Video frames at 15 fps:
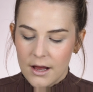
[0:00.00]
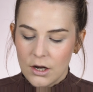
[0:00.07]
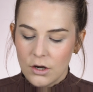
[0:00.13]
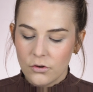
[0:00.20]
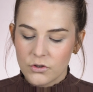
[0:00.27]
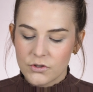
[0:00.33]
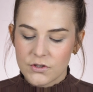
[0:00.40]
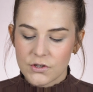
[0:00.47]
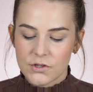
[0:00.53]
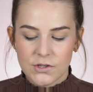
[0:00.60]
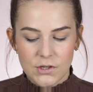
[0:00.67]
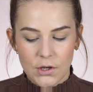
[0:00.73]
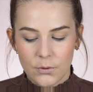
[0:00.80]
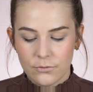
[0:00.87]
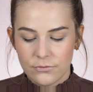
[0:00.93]
looks
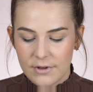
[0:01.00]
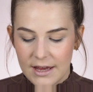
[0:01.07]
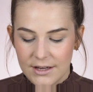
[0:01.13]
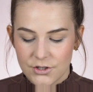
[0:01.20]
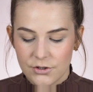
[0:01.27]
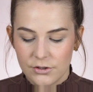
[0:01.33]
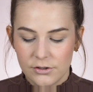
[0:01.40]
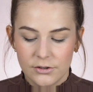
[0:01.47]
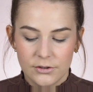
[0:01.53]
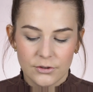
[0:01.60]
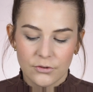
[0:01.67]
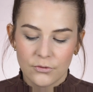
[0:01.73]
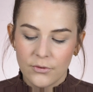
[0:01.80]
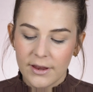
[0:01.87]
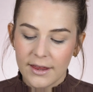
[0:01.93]
so
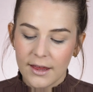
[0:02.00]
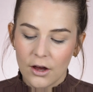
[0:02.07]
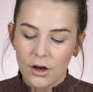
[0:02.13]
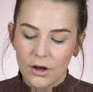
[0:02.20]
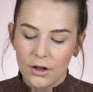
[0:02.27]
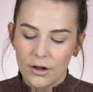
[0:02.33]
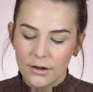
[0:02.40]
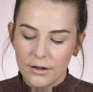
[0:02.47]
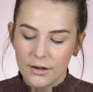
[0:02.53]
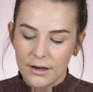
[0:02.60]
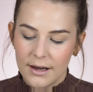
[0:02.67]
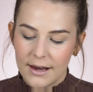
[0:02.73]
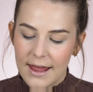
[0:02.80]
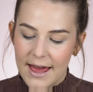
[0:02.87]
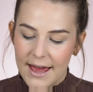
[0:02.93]
natural trio
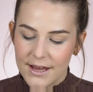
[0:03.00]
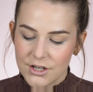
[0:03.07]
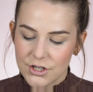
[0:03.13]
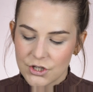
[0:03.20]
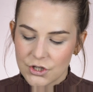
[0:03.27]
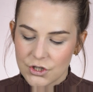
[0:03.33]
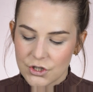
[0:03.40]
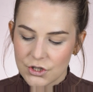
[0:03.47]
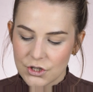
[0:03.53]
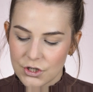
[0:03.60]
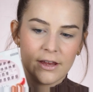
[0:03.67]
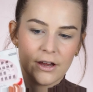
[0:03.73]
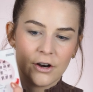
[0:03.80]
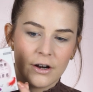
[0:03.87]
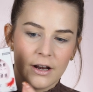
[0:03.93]
lash.
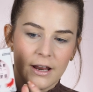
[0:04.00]
They are